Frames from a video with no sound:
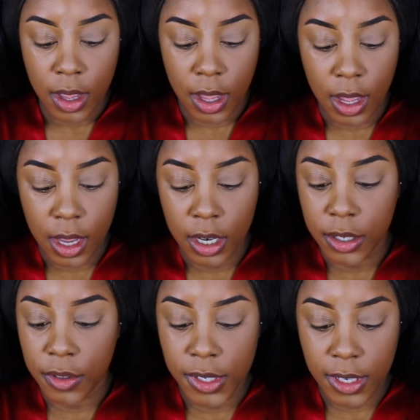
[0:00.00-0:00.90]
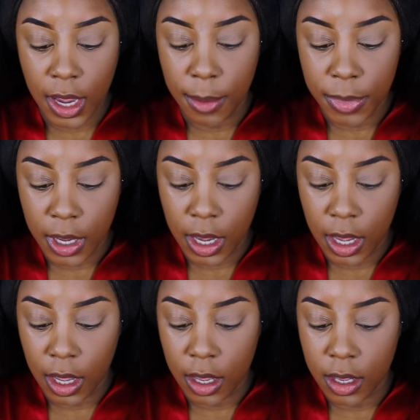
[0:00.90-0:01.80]
and do the same
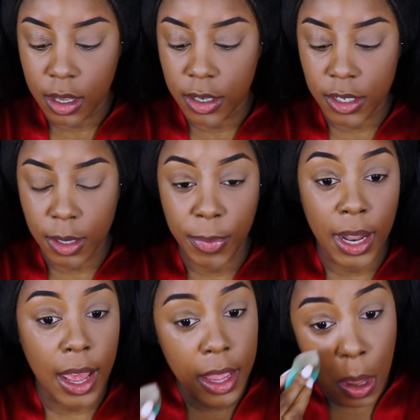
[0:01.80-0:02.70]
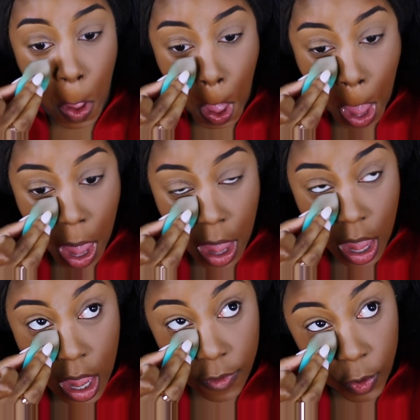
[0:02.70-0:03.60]
thing. Just apply it
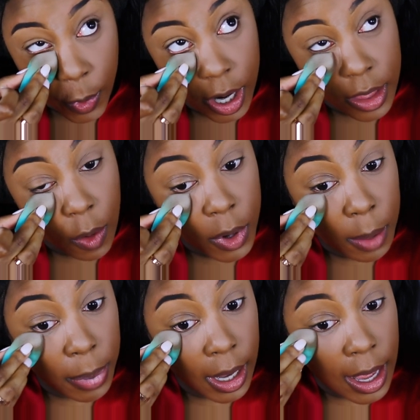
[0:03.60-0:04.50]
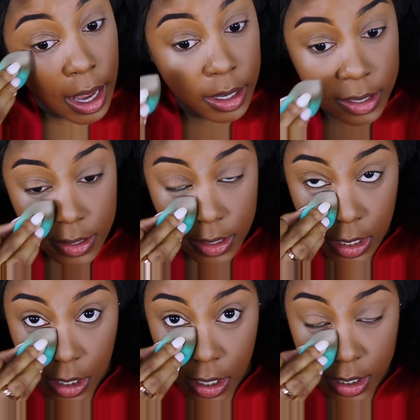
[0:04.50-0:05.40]
everywhere that we applied
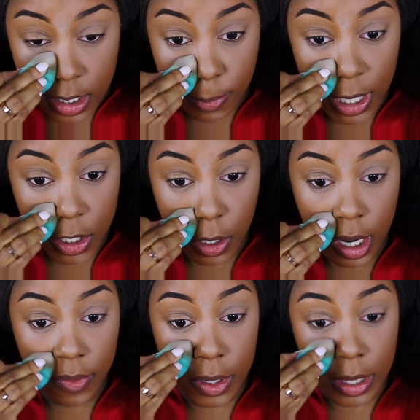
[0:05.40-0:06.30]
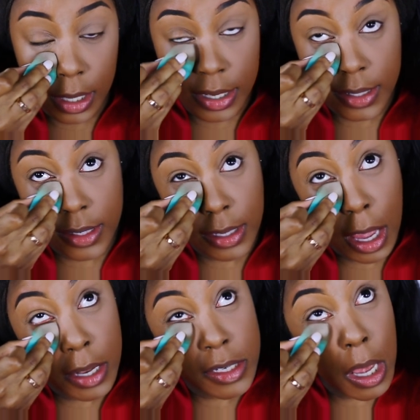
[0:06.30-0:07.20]
concealer to make sure everything is
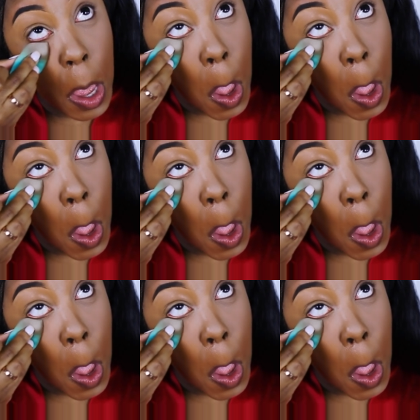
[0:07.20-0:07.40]
set.